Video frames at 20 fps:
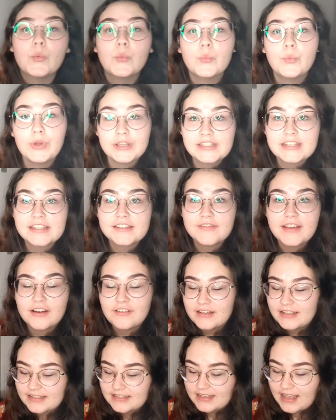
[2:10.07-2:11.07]
which is
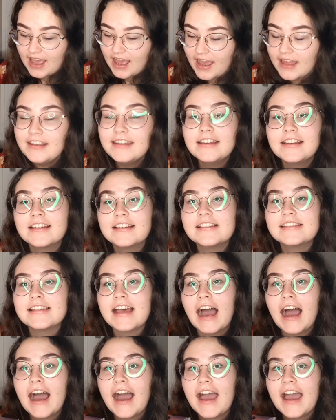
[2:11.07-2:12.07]
very sad because
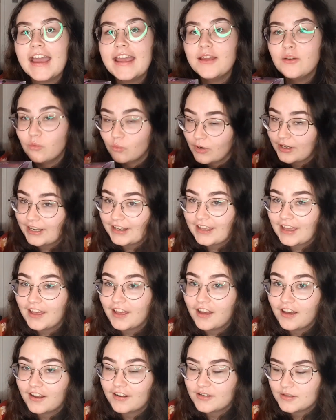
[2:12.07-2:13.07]
I want to get
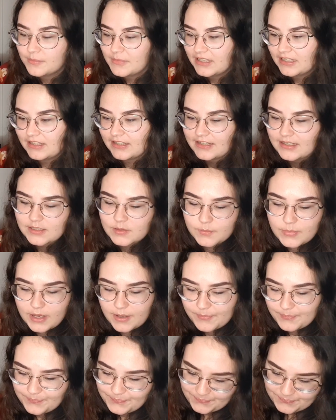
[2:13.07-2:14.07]
100 milliliters, but
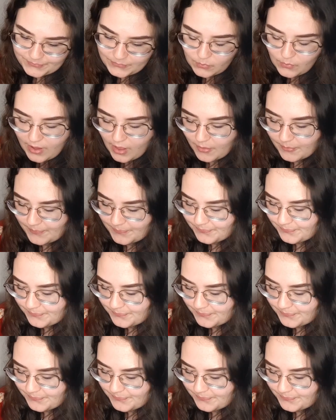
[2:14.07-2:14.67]
well.